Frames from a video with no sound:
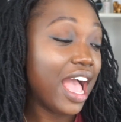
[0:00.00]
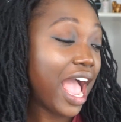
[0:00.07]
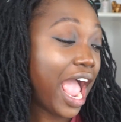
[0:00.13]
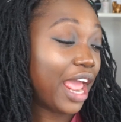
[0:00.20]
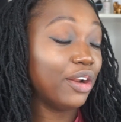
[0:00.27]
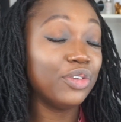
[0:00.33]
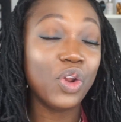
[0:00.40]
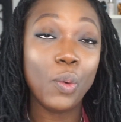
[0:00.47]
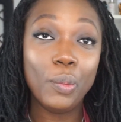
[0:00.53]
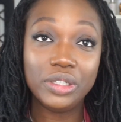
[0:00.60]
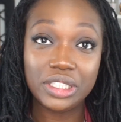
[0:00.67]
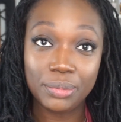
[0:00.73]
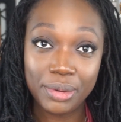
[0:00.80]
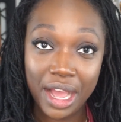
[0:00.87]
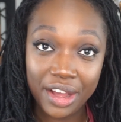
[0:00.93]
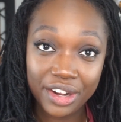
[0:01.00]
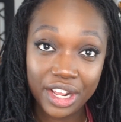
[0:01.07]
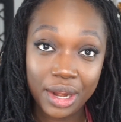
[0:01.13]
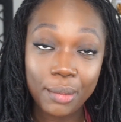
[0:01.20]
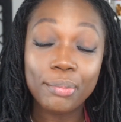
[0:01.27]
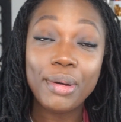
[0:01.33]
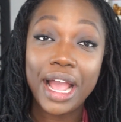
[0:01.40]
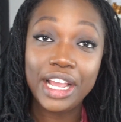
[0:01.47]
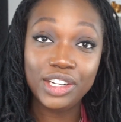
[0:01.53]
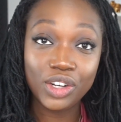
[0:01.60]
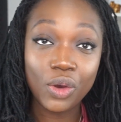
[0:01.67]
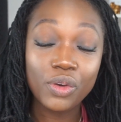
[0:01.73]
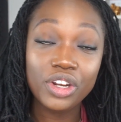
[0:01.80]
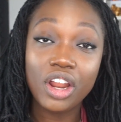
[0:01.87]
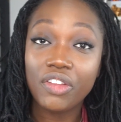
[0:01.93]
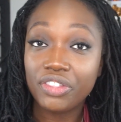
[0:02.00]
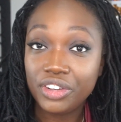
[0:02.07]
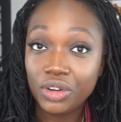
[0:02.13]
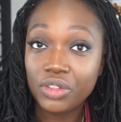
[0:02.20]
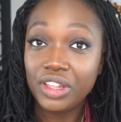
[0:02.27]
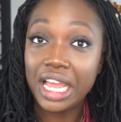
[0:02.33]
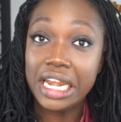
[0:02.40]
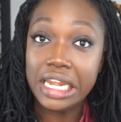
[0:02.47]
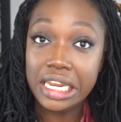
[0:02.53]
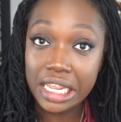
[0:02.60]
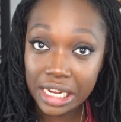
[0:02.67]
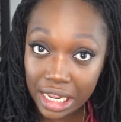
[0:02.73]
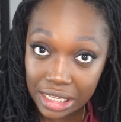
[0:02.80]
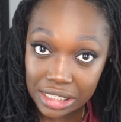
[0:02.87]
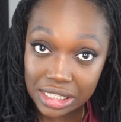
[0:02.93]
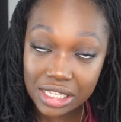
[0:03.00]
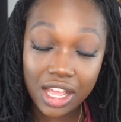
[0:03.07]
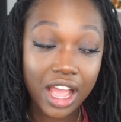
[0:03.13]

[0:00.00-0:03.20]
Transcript: I don't know much about it, but I know enough to know that I need it.